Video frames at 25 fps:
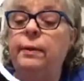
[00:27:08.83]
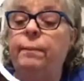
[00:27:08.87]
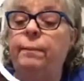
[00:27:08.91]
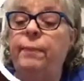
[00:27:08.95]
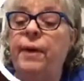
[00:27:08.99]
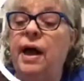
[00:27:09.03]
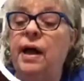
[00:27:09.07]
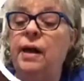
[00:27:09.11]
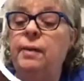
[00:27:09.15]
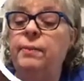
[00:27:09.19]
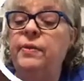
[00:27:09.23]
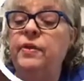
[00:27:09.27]

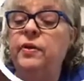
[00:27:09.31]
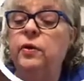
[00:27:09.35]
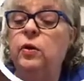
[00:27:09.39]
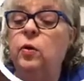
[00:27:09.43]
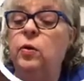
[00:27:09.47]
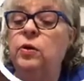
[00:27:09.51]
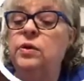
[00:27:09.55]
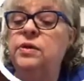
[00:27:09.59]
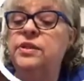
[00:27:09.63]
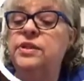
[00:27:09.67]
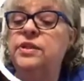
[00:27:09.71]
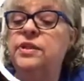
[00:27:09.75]
bottom of the
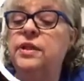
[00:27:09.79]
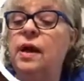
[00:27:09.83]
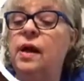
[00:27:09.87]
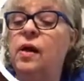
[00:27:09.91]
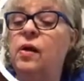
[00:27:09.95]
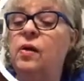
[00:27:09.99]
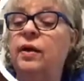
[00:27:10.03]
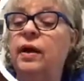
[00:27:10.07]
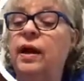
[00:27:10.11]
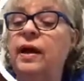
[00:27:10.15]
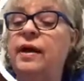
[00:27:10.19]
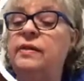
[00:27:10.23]
corn
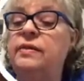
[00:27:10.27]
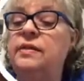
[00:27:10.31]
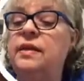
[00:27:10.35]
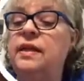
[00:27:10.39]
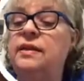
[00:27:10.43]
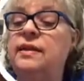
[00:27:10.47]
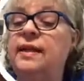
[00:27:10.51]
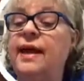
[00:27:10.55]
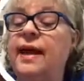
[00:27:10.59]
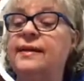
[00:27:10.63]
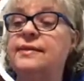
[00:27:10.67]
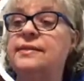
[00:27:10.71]
stalk, and then
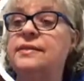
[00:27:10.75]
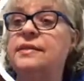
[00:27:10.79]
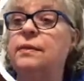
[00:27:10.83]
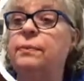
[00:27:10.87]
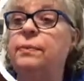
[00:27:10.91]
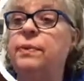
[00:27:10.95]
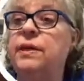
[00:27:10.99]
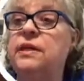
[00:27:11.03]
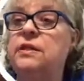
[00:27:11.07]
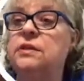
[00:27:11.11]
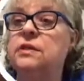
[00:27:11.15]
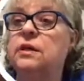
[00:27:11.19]
that's the
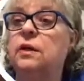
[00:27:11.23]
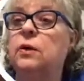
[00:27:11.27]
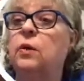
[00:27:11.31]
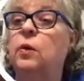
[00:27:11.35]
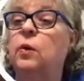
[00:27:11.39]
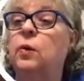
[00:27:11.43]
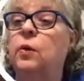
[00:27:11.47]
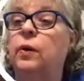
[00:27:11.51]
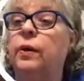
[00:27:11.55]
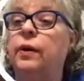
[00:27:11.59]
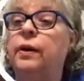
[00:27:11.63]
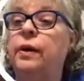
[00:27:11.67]
piece of
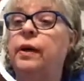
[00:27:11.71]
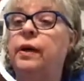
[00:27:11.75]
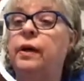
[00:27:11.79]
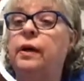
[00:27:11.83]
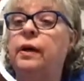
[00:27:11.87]
corn.